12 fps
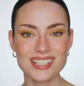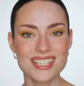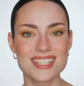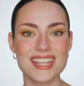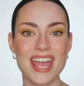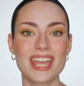
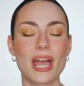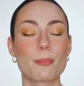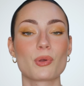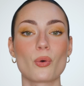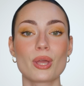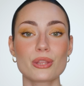Today
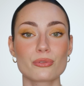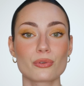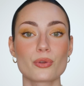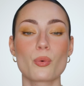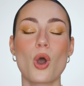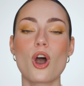I'm going
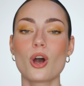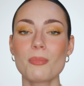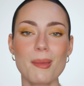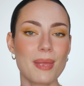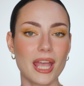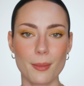through all
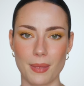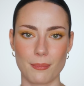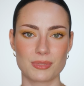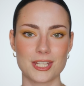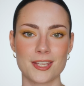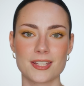my makeup
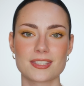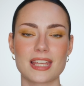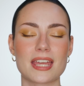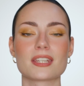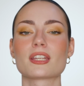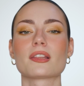empties and